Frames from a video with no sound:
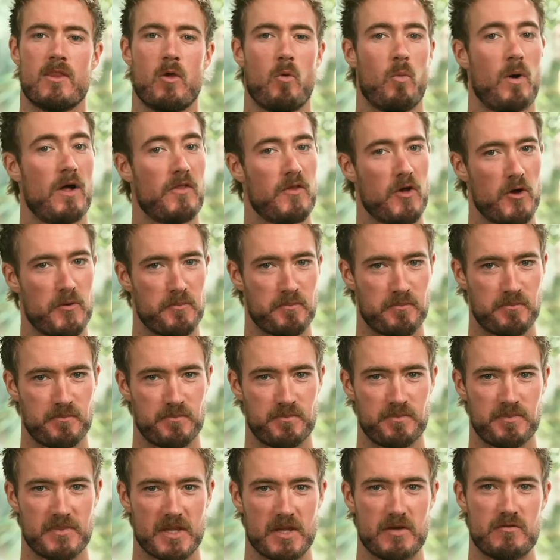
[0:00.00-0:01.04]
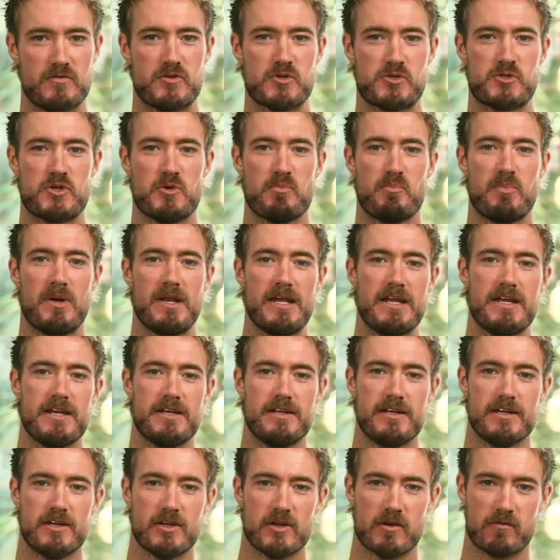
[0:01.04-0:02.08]
Well done. You've just completed
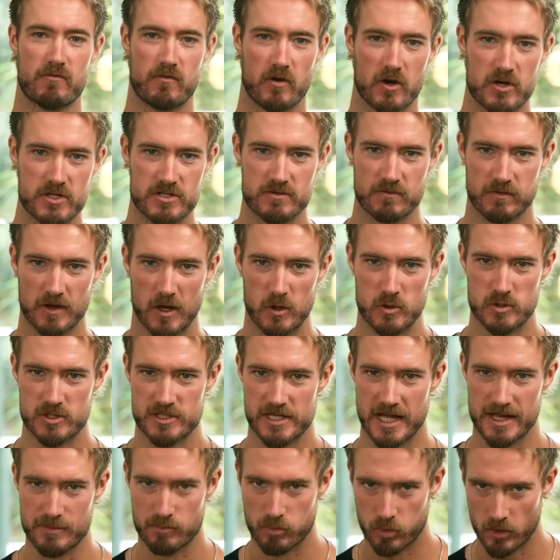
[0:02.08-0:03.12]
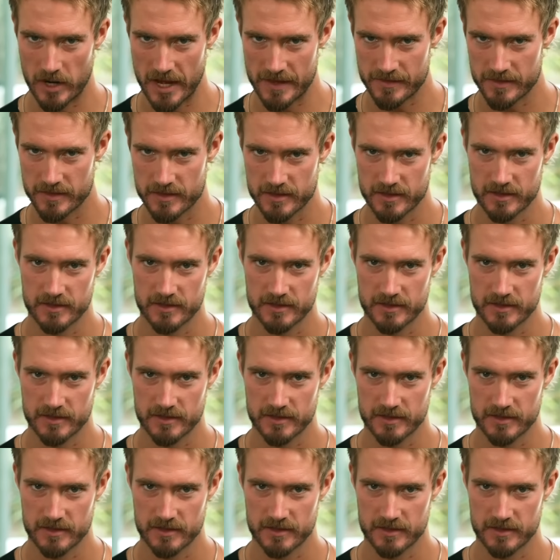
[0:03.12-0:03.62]
your first flow state breath.